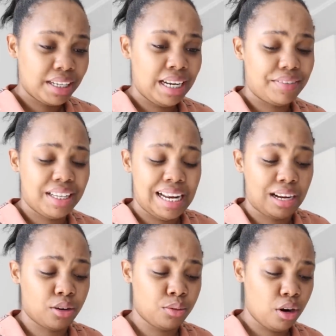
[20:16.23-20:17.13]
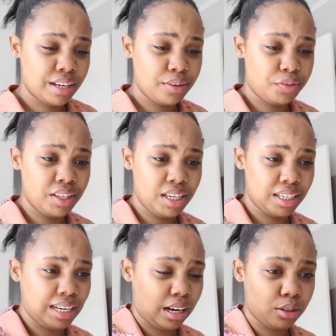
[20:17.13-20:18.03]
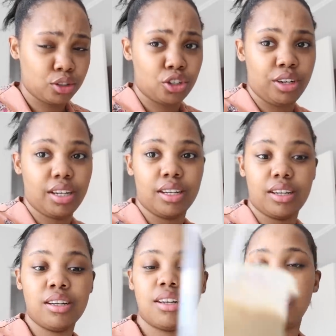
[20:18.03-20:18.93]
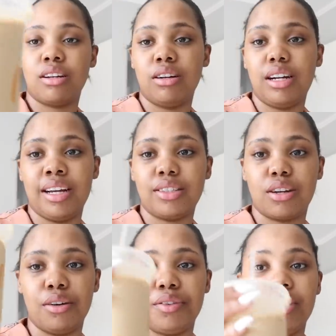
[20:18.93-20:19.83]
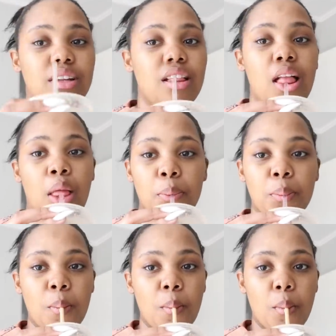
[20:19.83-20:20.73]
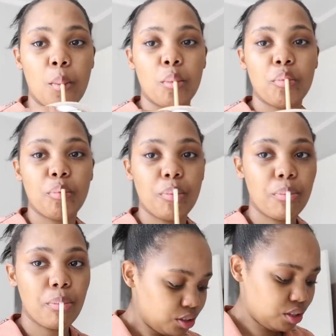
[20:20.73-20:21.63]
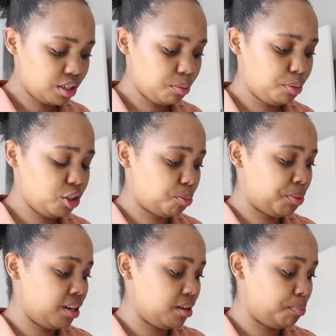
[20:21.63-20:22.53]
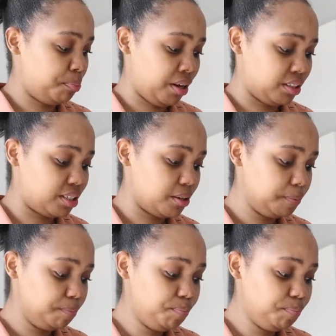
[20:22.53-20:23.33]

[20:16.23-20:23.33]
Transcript: And I have that like groggy feeling like I was drinking. I got iced coffee so I can push pee, but